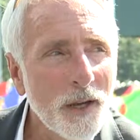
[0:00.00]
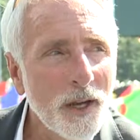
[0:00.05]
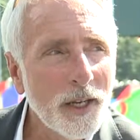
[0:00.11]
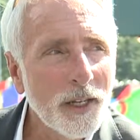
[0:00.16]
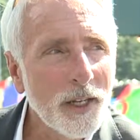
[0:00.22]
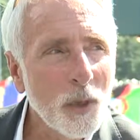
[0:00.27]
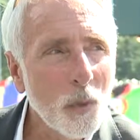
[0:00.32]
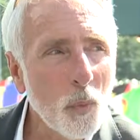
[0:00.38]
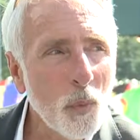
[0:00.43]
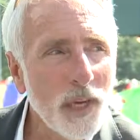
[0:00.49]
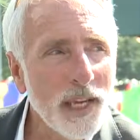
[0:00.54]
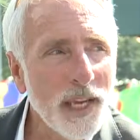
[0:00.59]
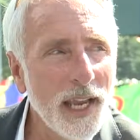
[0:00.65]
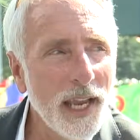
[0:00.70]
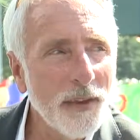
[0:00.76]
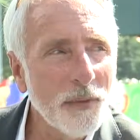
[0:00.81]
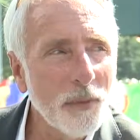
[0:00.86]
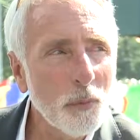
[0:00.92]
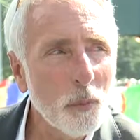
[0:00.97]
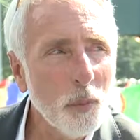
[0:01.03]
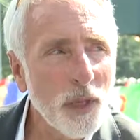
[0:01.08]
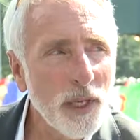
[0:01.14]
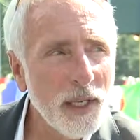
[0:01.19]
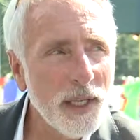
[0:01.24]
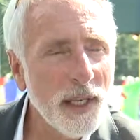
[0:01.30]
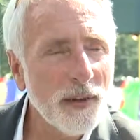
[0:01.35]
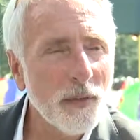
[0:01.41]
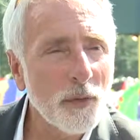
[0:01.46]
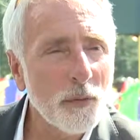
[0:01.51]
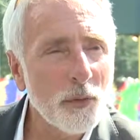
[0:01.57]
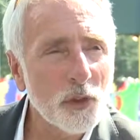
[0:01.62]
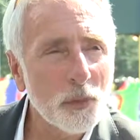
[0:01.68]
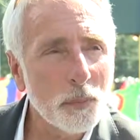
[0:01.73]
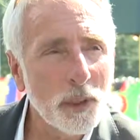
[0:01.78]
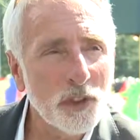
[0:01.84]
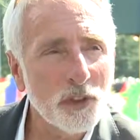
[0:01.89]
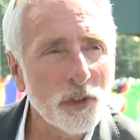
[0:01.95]
I think we have a, we have a
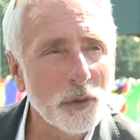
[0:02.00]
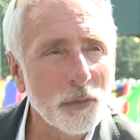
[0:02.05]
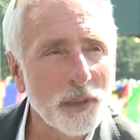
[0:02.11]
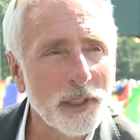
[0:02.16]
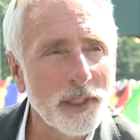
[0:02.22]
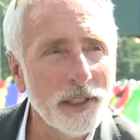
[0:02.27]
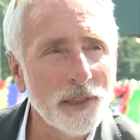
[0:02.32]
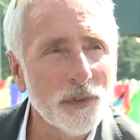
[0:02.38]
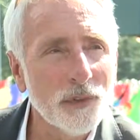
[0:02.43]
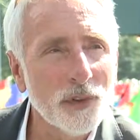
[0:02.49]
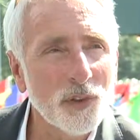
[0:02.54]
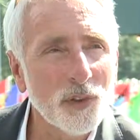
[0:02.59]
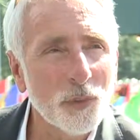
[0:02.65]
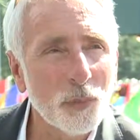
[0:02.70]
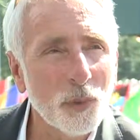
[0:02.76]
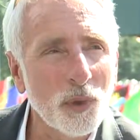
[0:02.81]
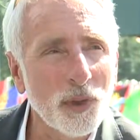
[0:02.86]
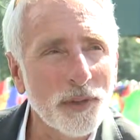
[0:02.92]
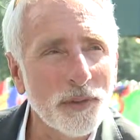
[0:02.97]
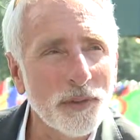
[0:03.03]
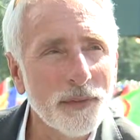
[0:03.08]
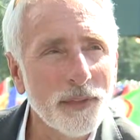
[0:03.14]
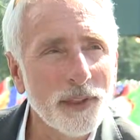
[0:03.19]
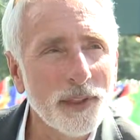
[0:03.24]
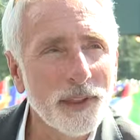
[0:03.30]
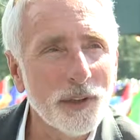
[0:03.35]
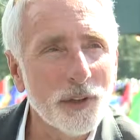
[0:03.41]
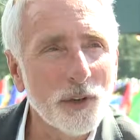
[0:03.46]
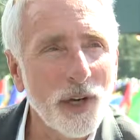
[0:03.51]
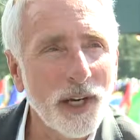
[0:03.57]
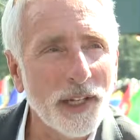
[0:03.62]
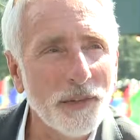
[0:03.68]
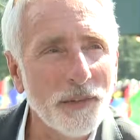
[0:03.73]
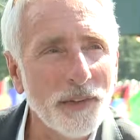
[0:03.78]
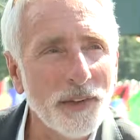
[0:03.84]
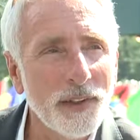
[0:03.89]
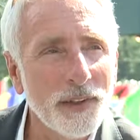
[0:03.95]
special place for the sport of uh, track
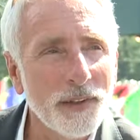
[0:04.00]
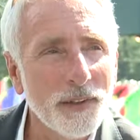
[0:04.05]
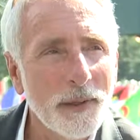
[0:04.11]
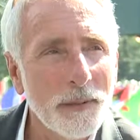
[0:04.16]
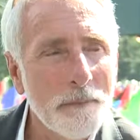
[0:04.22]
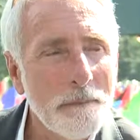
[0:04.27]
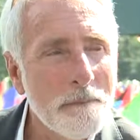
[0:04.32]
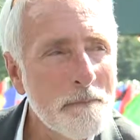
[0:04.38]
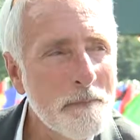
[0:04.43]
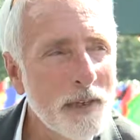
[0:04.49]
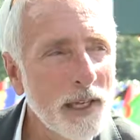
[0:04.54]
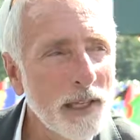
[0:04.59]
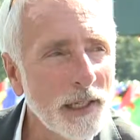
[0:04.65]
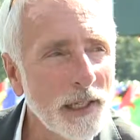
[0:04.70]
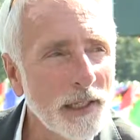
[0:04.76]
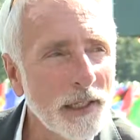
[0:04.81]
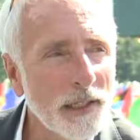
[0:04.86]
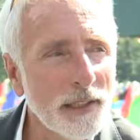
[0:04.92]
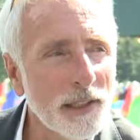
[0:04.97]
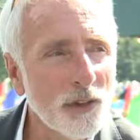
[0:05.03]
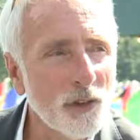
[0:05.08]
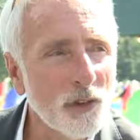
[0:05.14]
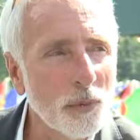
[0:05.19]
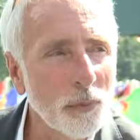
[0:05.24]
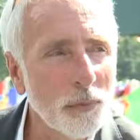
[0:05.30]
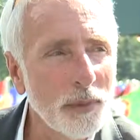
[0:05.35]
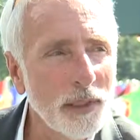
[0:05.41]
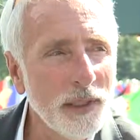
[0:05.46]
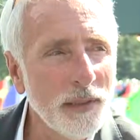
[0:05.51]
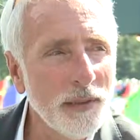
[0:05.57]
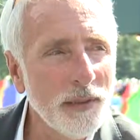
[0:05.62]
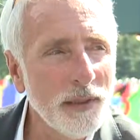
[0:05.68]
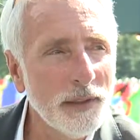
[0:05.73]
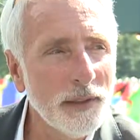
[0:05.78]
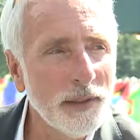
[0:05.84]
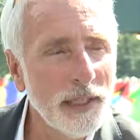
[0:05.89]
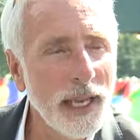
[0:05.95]
and field and I think this will be
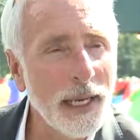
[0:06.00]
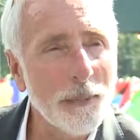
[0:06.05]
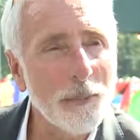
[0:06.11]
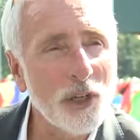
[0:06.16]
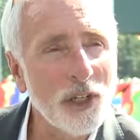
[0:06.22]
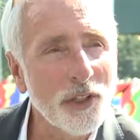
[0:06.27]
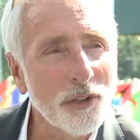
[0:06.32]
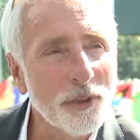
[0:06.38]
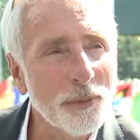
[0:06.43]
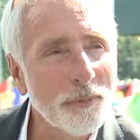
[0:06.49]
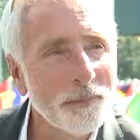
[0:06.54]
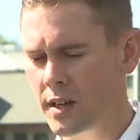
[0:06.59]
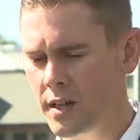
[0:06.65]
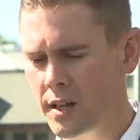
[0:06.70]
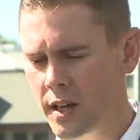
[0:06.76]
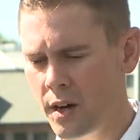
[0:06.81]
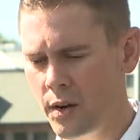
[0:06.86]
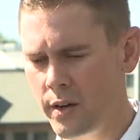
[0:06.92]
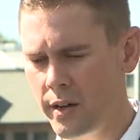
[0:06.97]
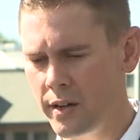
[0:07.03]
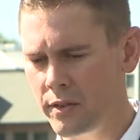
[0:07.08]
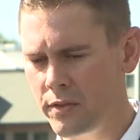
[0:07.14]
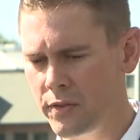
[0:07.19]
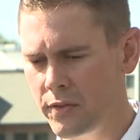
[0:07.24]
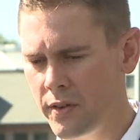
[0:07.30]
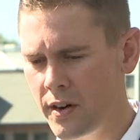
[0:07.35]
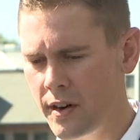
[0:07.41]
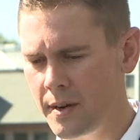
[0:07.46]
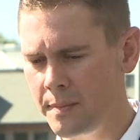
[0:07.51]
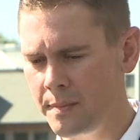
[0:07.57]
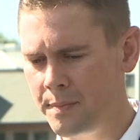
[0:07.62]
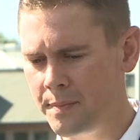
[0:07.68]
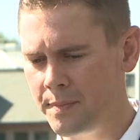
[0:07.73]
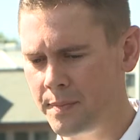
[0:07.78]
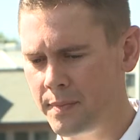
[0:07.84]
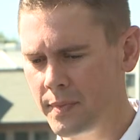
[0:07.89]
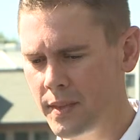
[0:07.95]
the game changer. Going
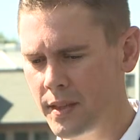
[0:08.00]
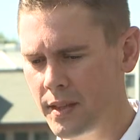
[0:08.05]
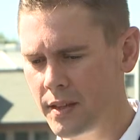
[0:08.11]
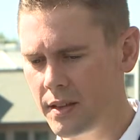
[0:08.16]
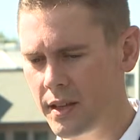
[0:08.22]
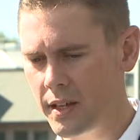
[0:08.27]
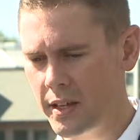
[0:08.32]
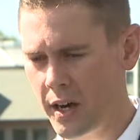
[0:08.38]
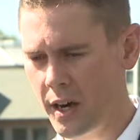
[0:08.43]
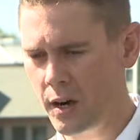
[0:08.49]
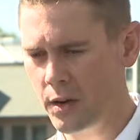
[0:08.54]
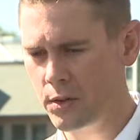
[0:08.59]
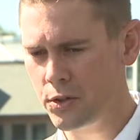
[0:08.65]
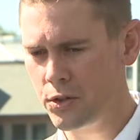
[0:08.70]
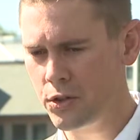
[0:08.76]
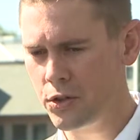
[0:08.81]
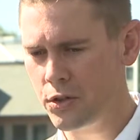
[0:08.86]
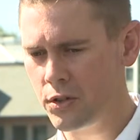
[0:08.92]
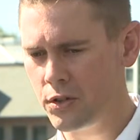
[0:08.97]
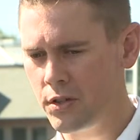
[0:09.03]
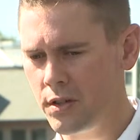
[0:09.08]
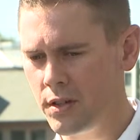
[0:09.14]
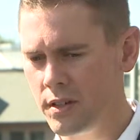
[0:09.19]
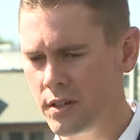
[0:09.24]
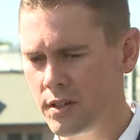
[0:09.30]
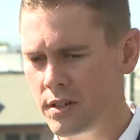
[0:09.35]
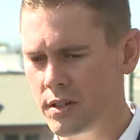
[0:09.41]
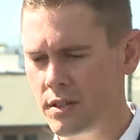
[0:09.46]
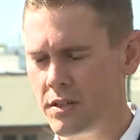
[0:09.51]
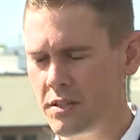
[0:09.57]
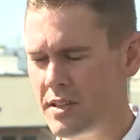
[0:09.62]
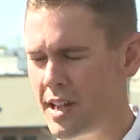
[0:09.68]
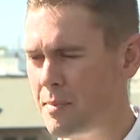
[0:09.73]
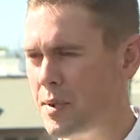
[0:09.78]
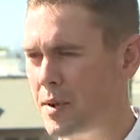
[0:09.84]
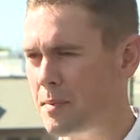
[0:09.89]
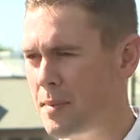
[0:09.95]
from the coach,
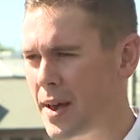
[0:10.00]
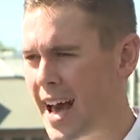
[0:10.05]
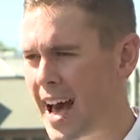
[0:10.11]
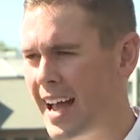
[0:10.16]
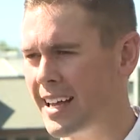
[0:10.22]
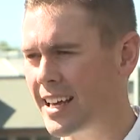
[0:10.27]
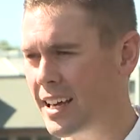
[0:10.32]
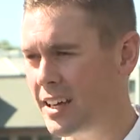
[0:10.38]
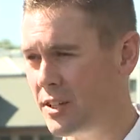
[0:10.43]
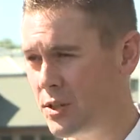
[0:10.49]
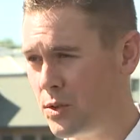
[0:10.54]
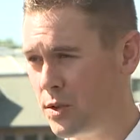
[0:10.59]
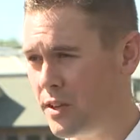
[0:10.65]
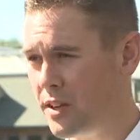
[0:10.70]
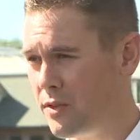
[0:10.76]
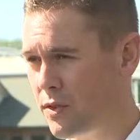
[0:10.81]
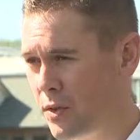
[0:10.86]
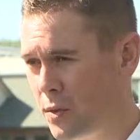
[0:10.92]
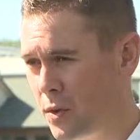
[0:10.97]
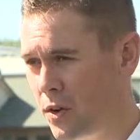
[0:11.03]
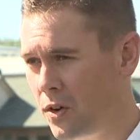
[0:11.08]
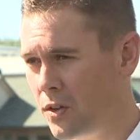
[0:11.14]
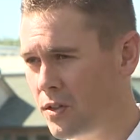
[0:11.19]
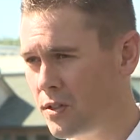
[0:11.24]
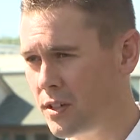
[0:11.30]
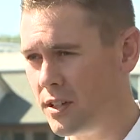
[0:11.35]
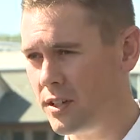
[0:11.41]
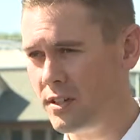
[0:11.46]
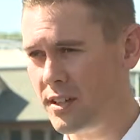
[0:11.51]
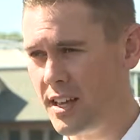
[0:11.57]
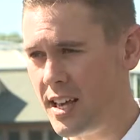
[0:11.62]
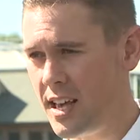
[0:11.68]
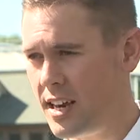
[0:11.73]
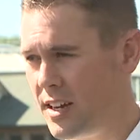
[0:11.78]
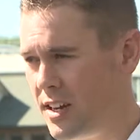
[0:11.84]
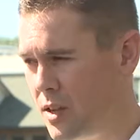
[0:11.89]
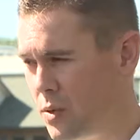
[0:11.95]
stepping back and into a different role, into
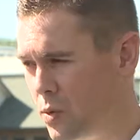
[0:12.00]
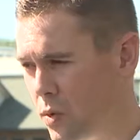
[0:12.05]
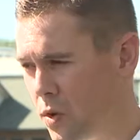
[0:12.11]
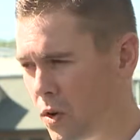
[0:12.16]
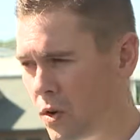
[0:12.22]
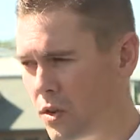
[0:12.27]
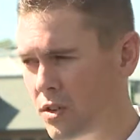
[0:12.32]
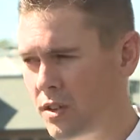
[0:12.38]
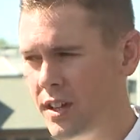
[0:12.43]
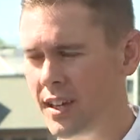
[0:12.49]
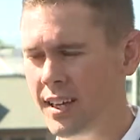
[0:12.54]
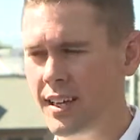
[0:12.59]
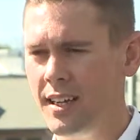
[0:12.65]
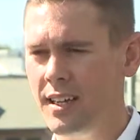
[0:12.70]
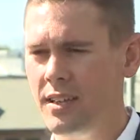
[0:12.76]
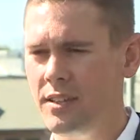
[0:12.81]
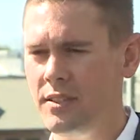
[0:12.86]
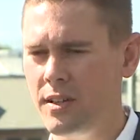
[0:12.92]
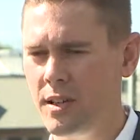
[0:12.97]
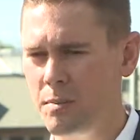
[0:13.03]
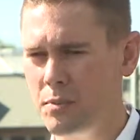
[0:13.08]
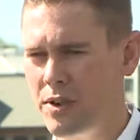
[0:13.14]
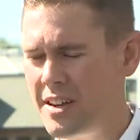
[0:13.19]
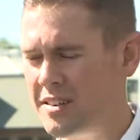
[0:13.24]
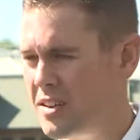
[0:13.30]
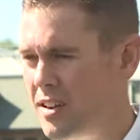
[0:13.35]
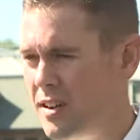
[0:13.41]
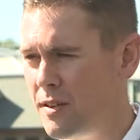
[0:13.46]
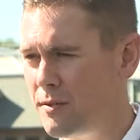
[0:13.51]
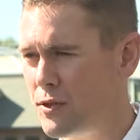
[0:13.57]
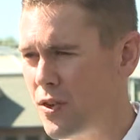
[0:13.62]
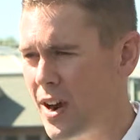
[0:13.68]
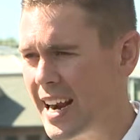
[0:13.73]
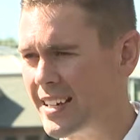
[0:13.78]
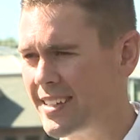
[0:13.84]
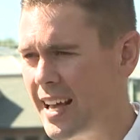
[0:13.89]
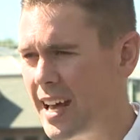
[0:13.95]
the AD role, into president of
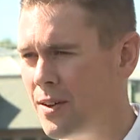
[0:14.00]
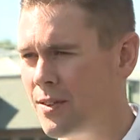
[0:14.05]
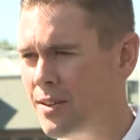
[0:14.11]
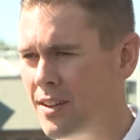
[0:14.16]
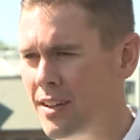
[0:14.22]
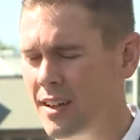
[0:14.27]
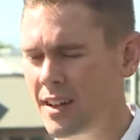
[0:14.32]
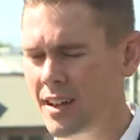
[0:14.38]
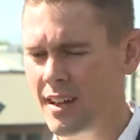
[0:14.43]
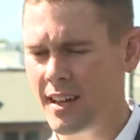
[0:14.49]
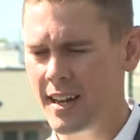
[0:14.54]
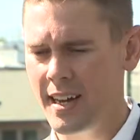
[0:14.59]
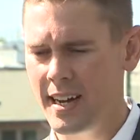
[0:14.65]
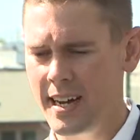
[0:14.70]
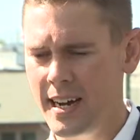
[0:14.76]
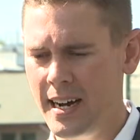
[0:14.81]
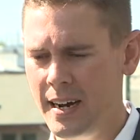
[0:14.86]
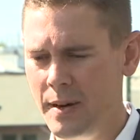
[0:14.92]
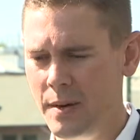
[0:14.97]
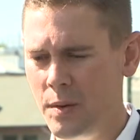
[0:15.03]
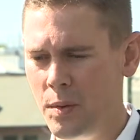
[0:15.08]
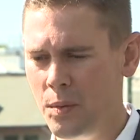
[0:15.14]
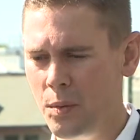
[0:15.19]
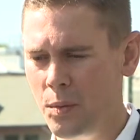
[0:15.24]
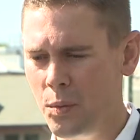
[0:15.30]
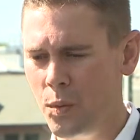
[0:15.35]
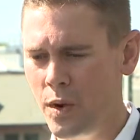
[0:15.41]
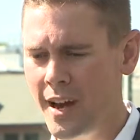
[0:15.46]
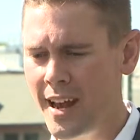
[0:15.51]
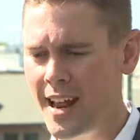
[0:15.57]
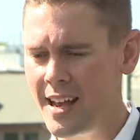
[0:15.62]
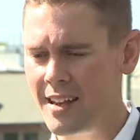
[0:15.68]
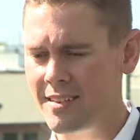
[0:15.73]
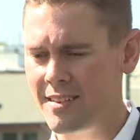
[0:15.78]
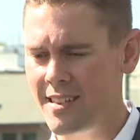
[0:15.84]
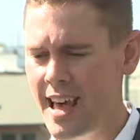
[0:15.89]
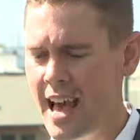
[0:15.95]
Tracktown, uh, what
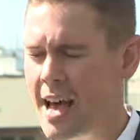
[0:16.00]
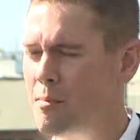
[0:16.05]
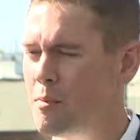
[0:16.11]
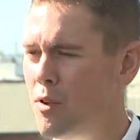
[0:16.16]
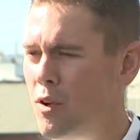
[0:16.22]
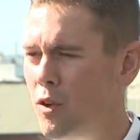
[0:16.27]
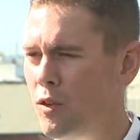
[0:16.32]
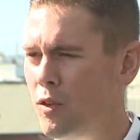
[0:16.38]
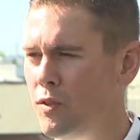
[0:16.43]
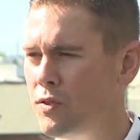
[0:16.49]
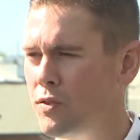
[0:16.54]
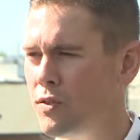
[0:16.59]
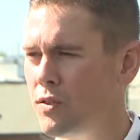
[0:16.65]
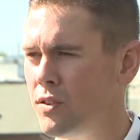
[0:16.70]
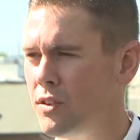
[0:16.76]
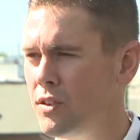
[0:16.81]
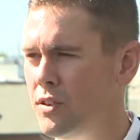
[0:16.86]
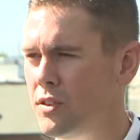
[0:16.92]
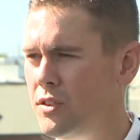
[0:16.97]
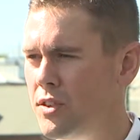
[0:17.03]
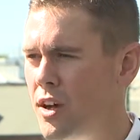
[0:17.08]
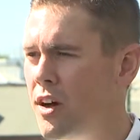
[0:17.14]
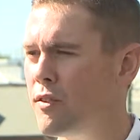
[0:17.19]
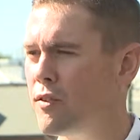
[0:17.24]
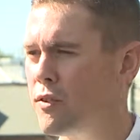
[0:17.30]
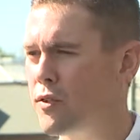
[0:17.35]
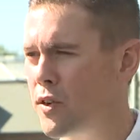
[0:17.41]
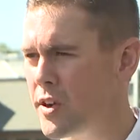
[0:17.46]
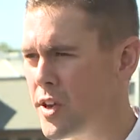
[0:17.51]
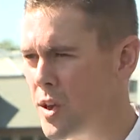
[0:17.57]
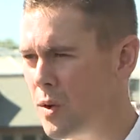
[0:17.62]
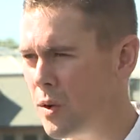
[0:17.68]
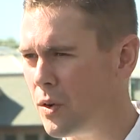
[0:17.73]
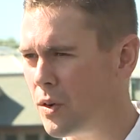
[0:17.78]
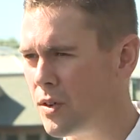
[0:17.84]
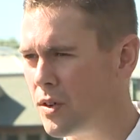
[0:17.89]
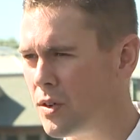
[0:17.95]
has that move done for you